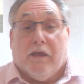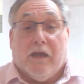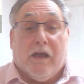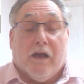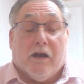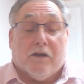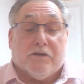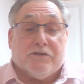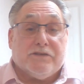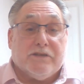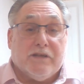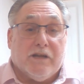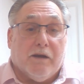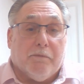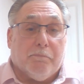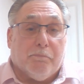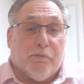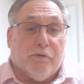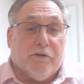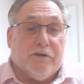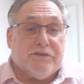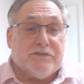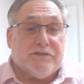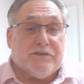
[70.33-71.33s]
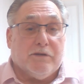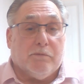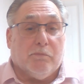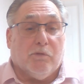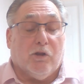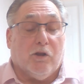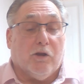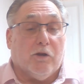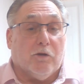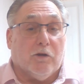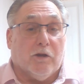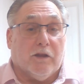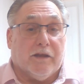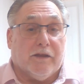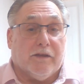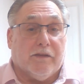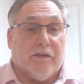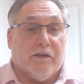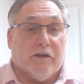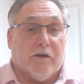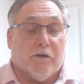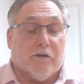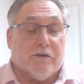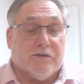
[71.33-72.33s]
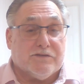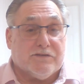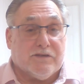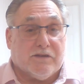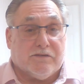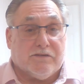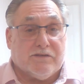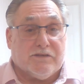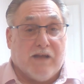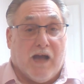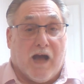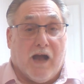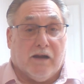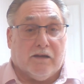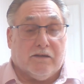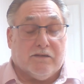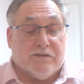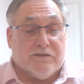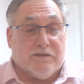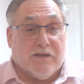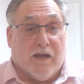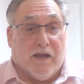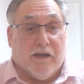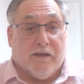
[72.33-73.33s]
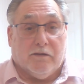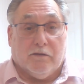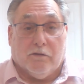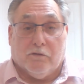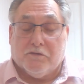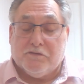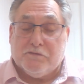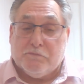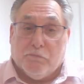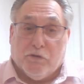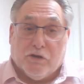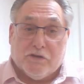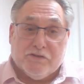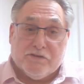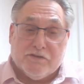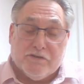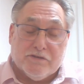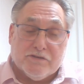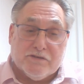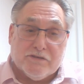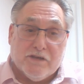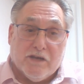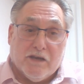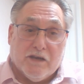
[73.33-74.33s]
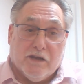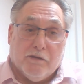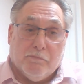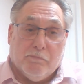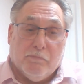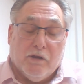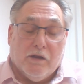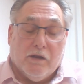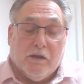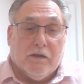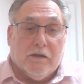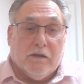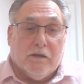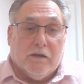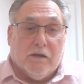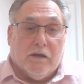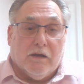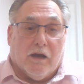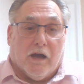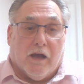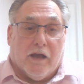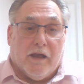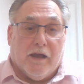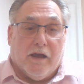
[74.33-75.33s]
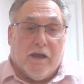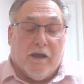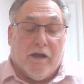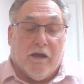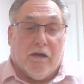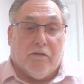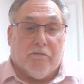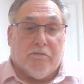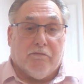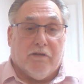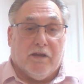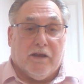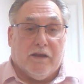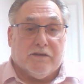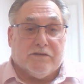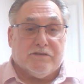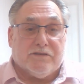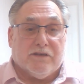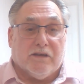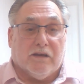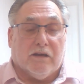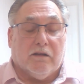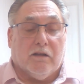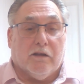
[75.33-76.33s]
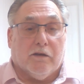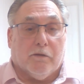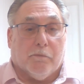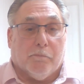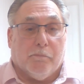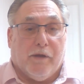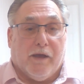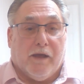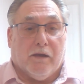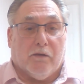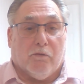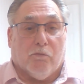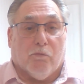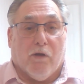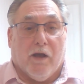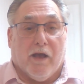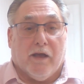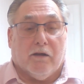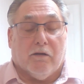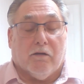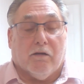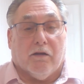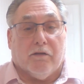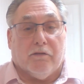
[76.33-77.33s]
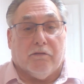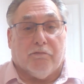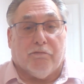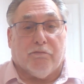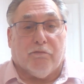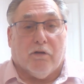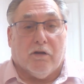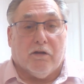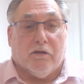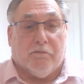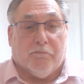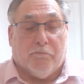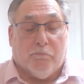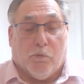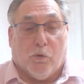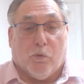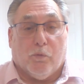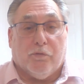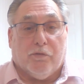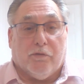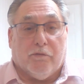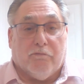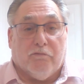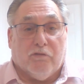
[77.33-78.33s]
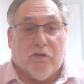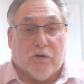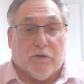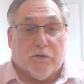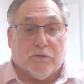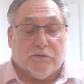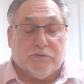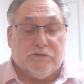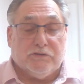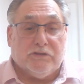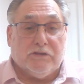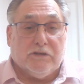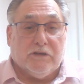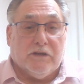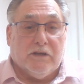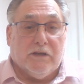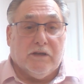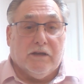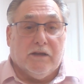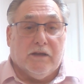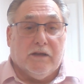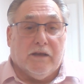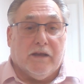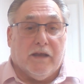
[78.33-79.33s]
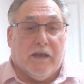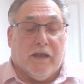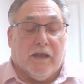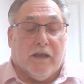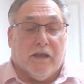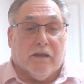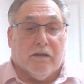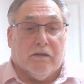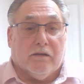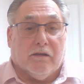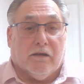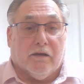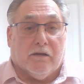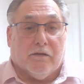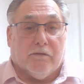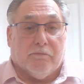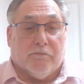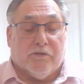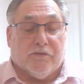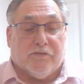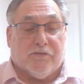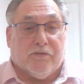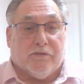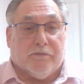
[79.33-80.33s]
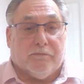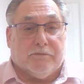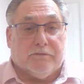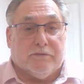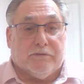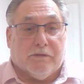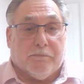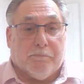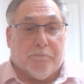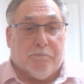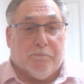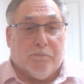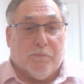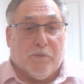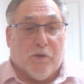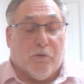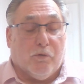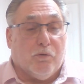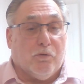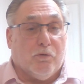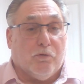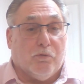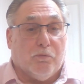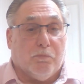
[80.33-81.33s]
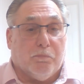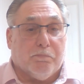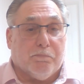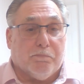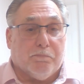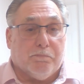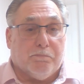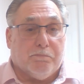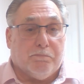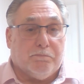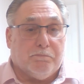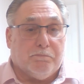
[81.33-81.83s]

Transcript: they are set up pretty similarly. Their stock design looks much the same. I have a Sinclair bag rider on the front of both of those, and the whole